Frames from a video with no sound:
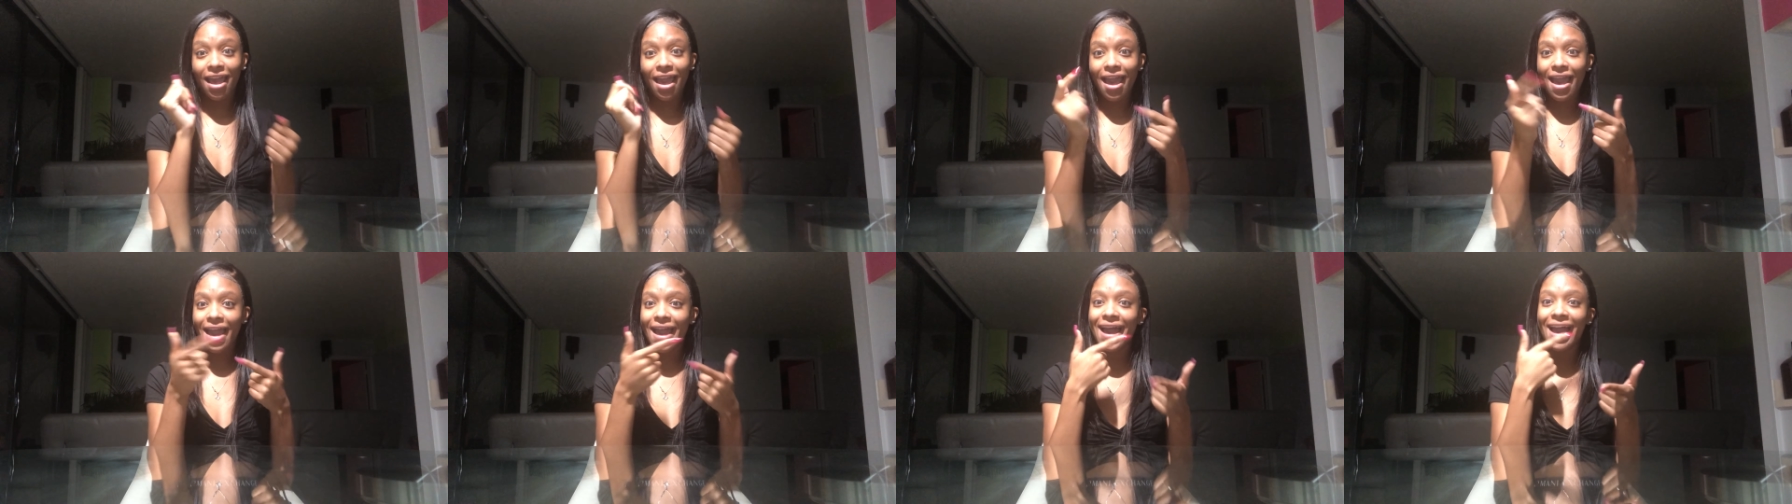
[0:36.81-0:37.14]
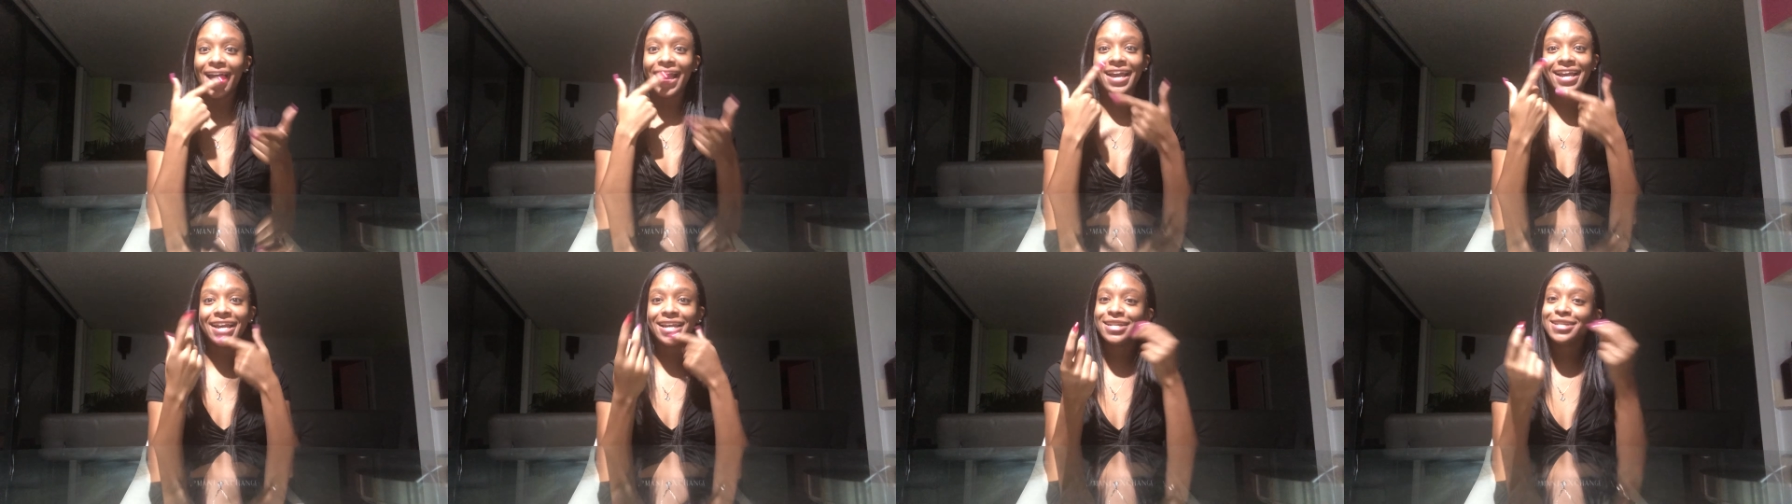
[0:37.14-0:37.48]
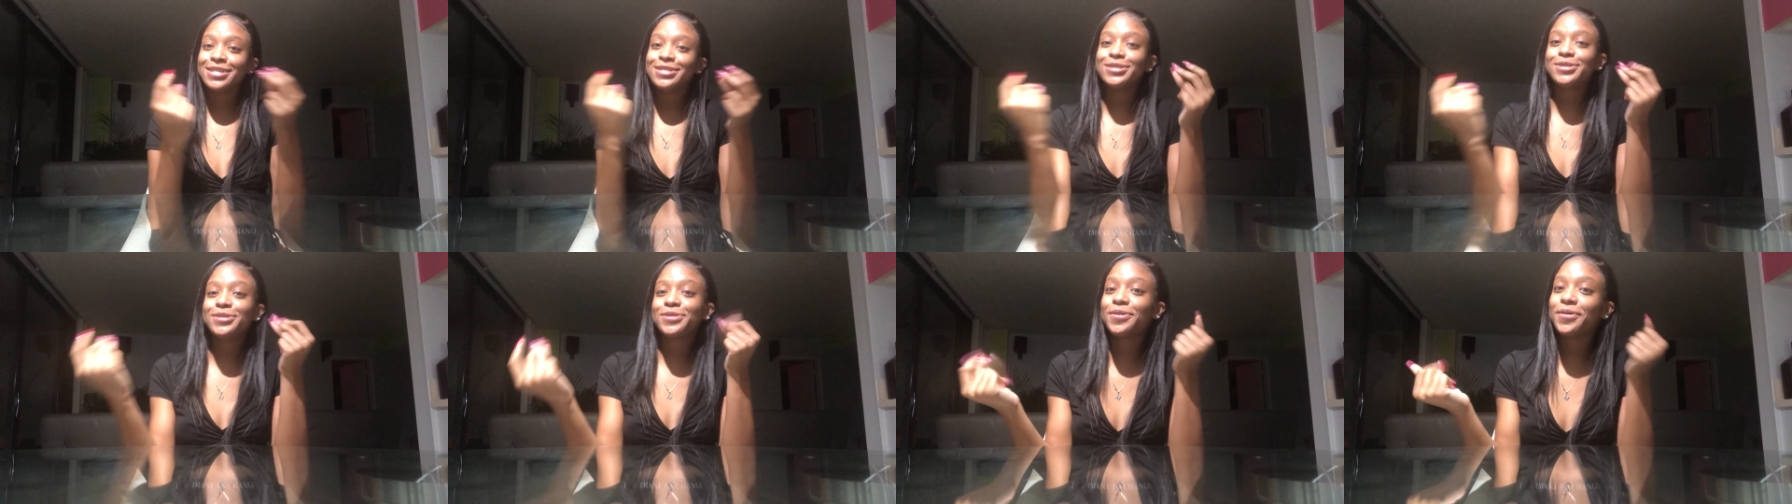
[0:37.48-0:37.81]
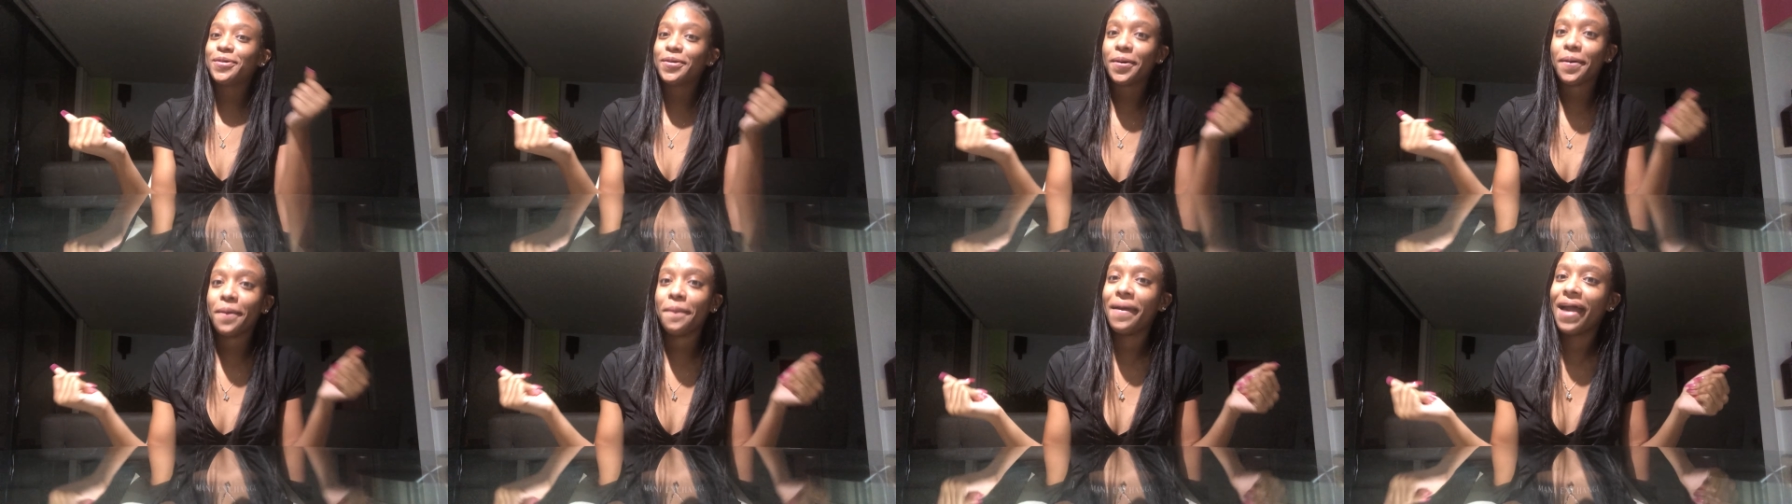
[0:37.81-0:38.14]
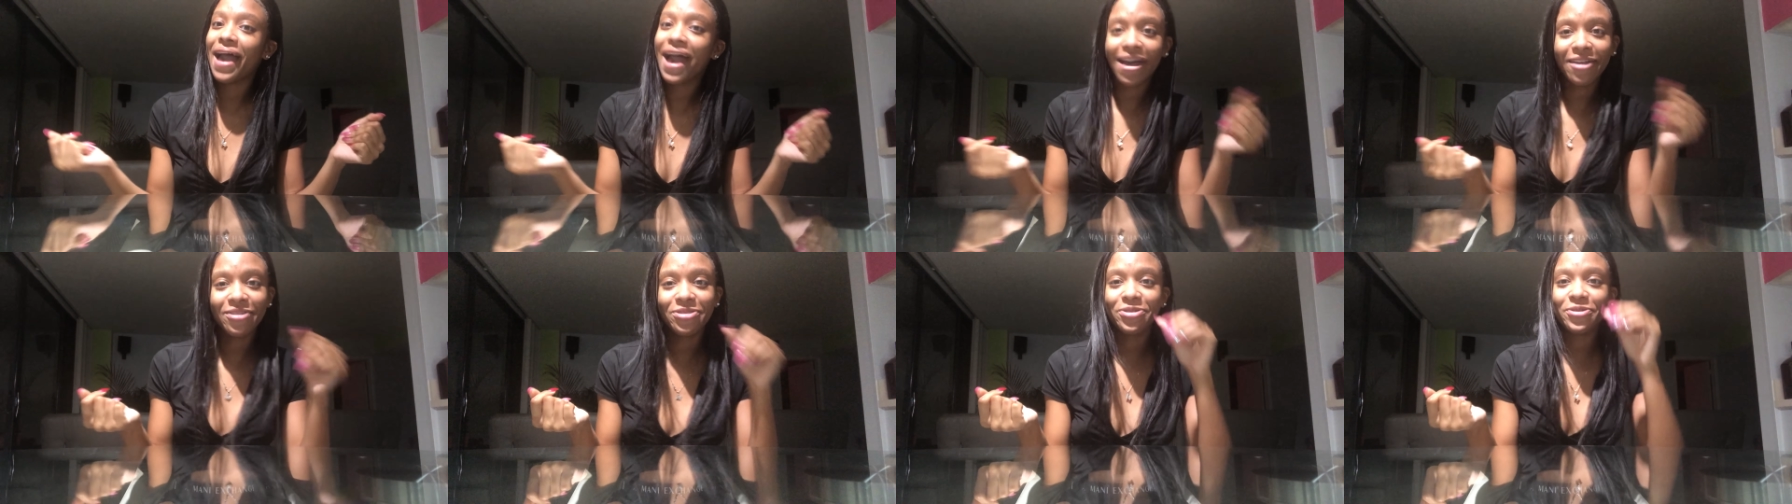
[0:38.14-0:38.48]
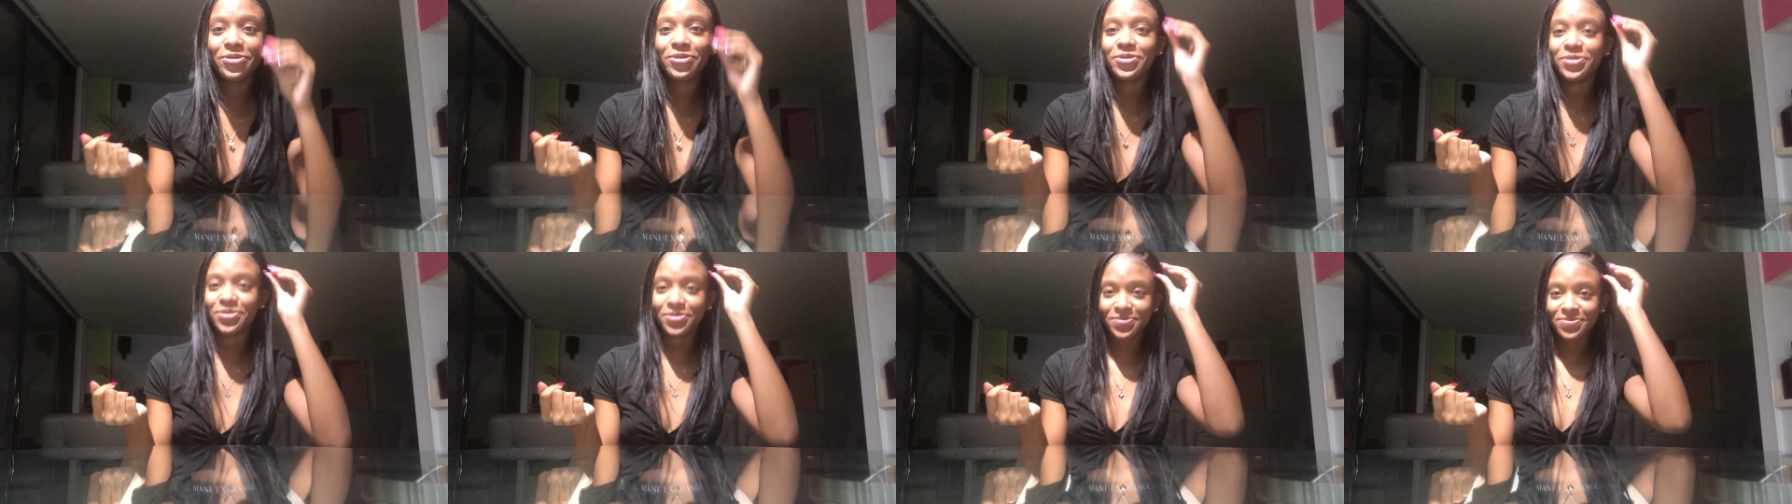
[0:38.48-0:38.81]
at in the school
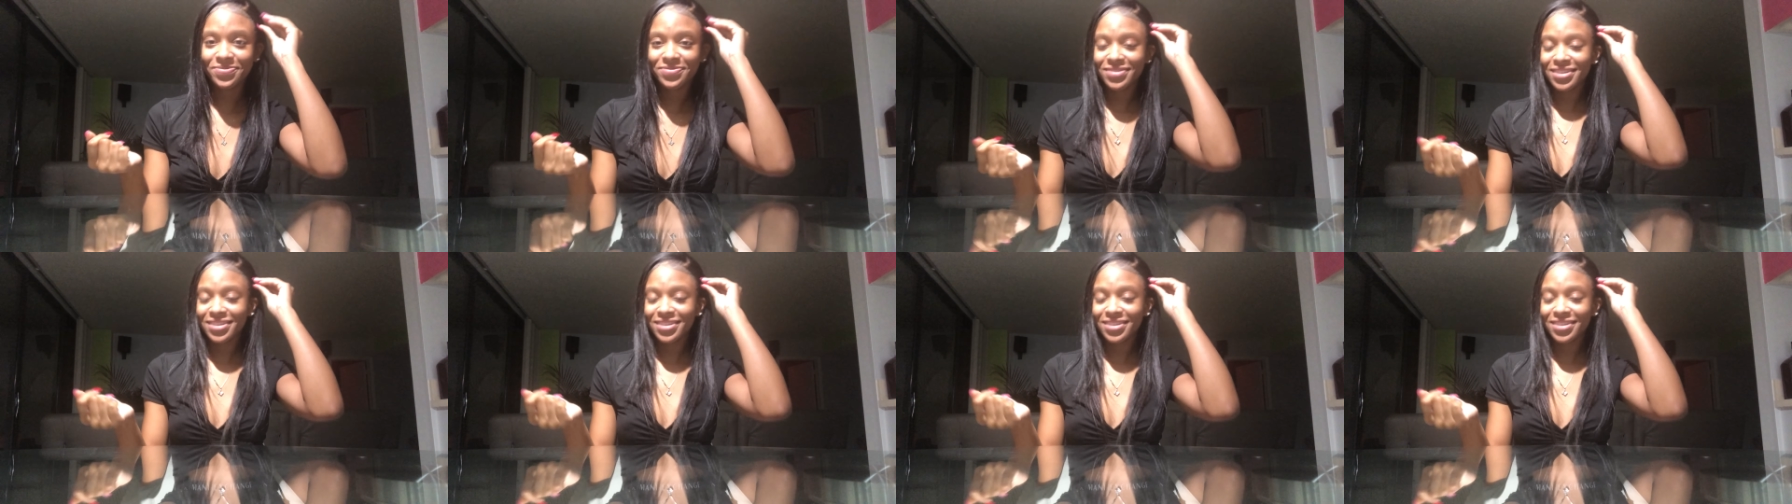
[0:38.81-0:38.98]
bathroom.